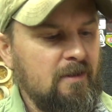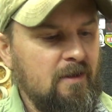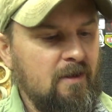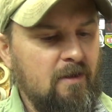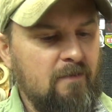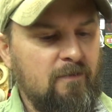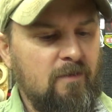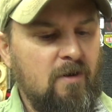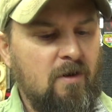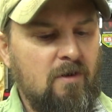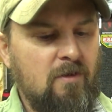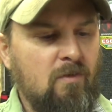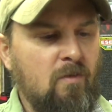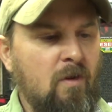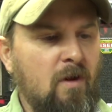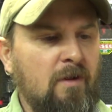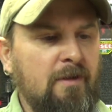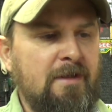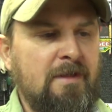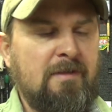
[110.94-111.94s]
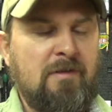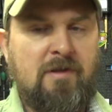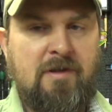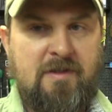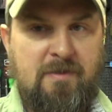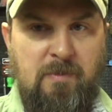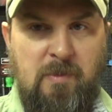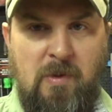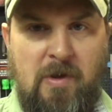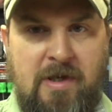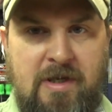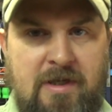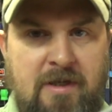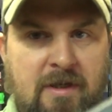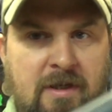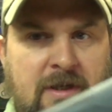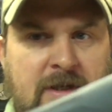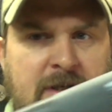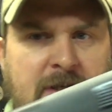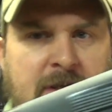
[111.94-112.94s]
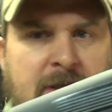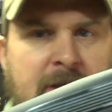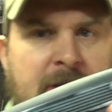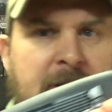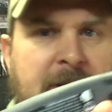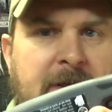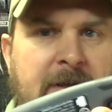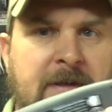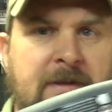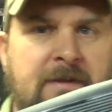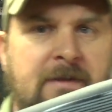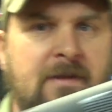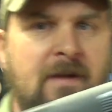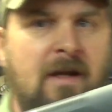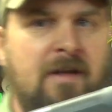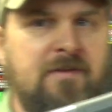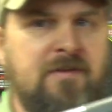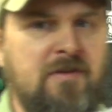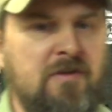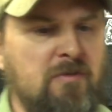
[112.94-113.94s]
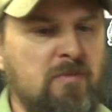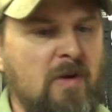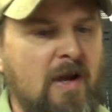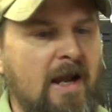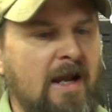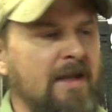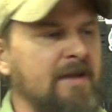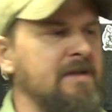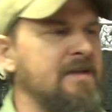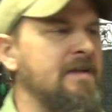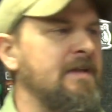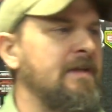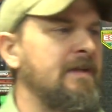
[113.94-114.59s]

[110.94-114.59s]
Overall quality looks pretty good, not too bad.